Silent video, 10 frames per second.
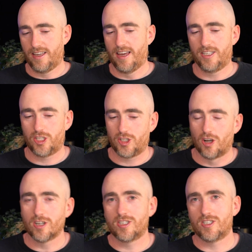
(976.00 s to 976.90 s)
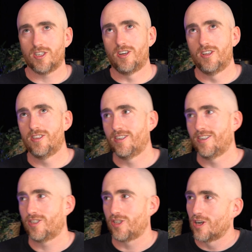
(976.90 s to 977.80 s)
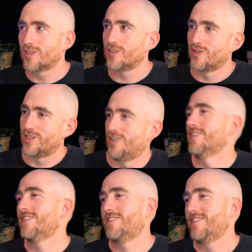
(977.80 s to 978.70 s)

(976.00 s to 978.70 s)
Yeah. Stocks or socks,